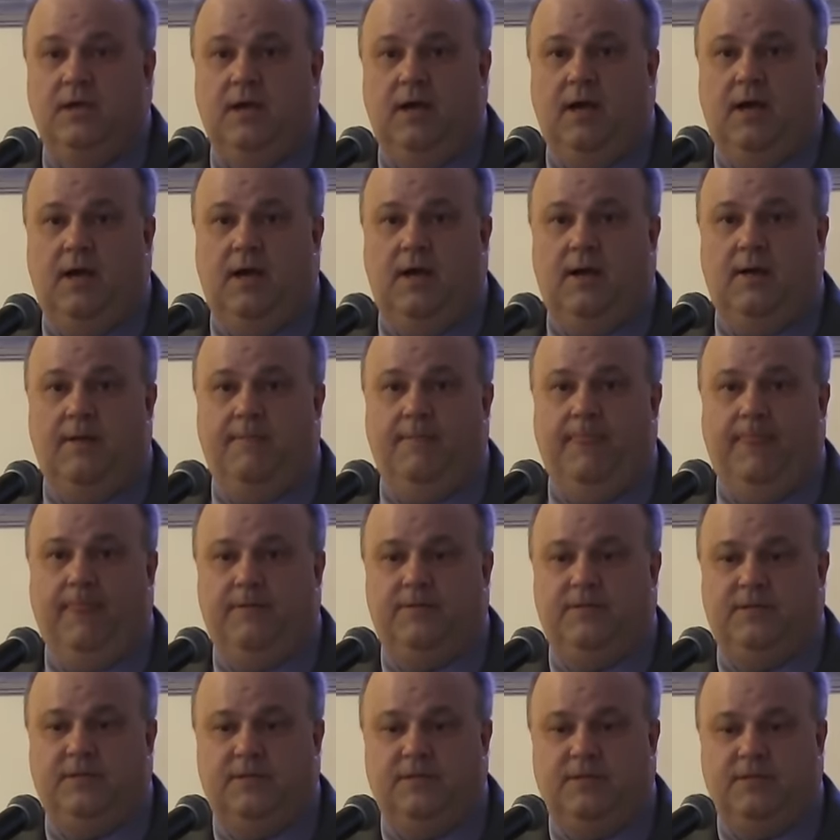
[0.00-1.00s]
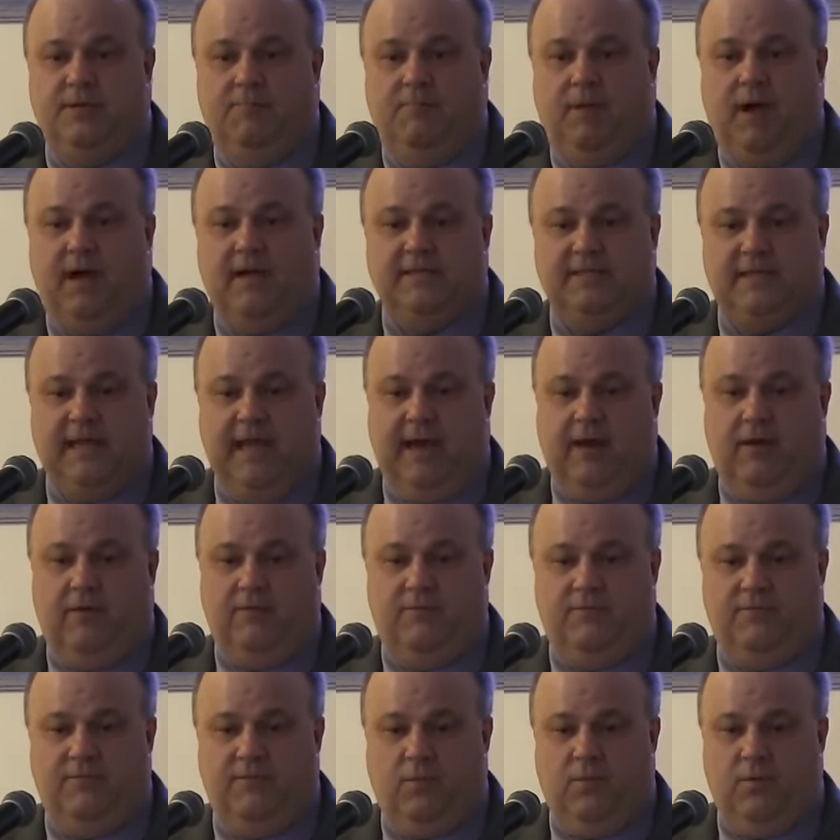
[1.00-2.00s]
uh, to, to,
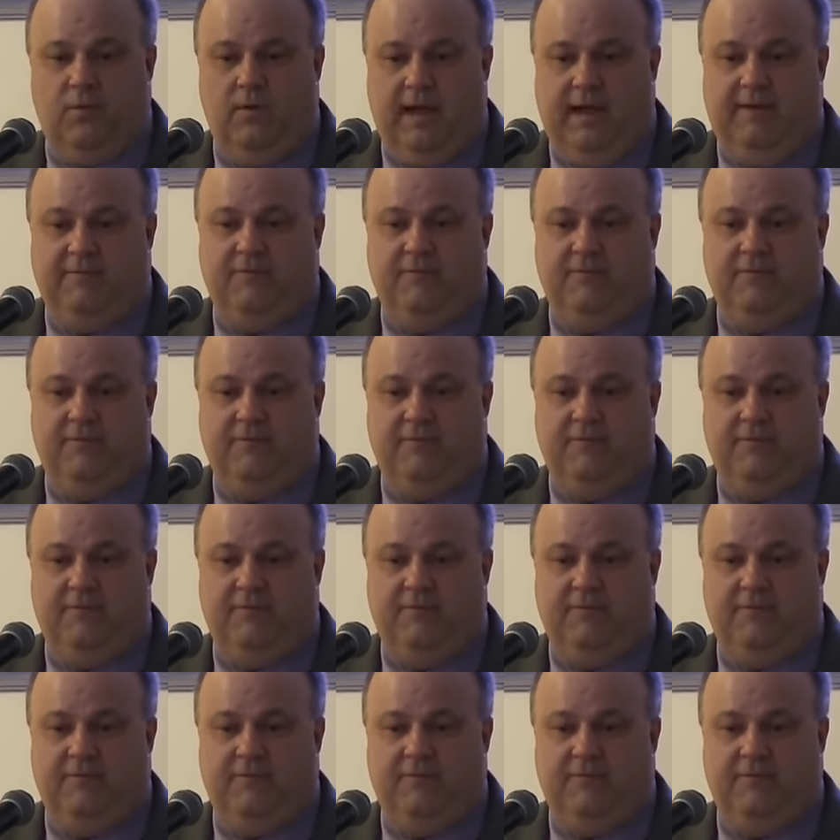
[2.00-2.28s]
Moscow for,